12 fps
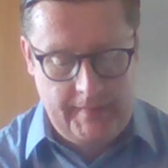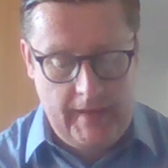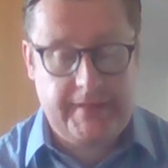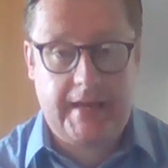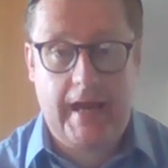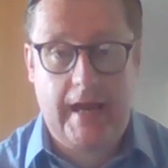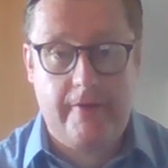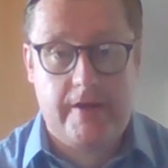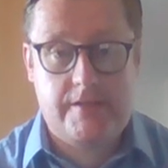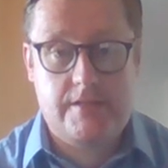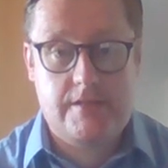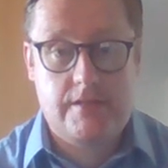And the
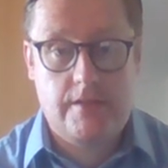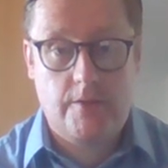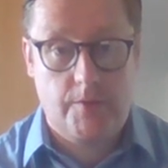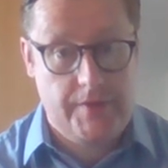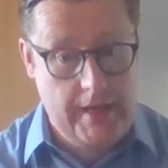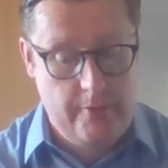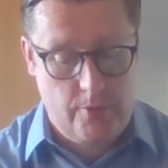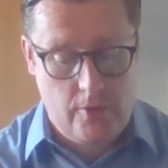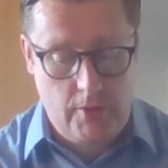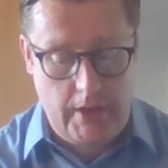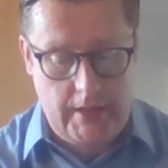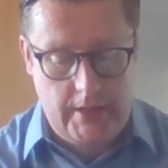carrots, well, they were
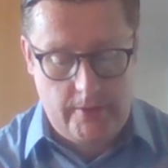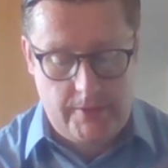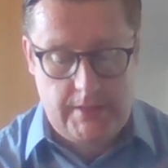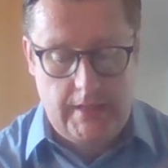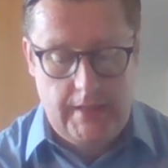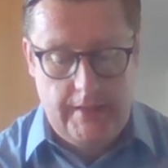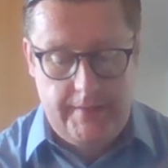all girls.